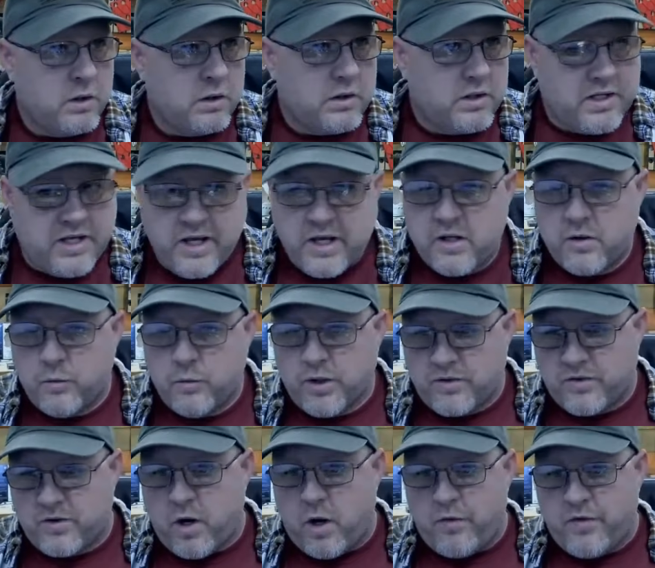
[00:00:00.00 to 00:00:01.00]
kit
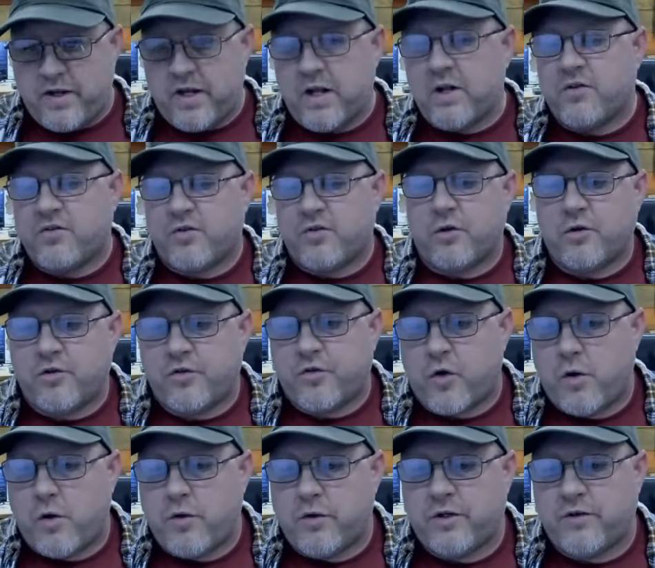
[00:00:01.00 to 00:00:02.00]
with all the inserts for
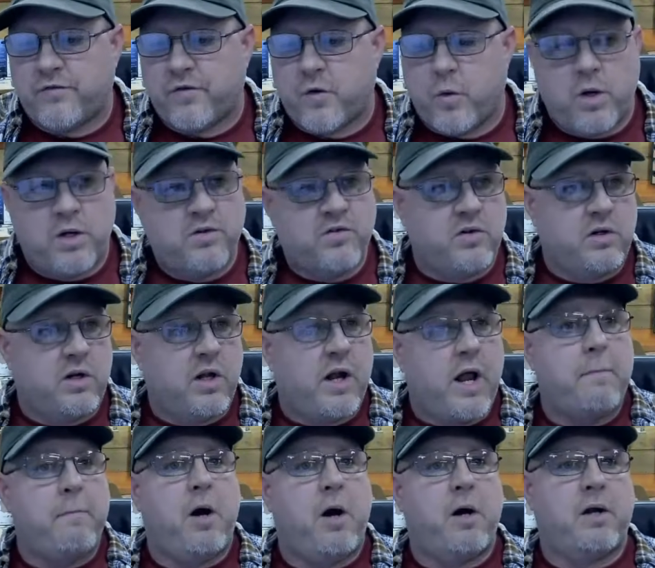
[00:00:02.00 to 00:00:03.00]
all the different ones. And then
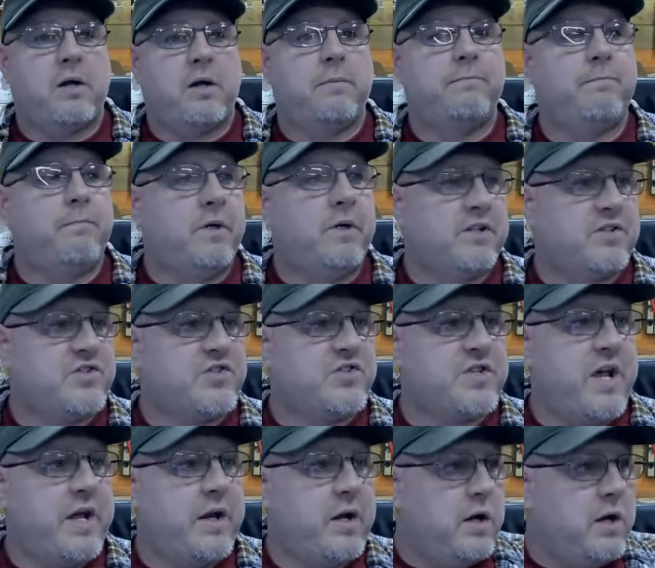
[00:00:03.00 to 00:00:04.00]
I bought a
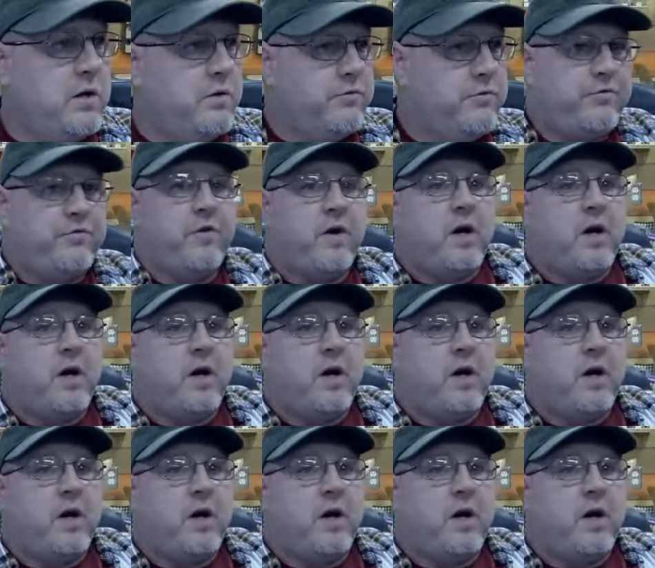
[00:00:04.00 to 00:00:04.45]
set of,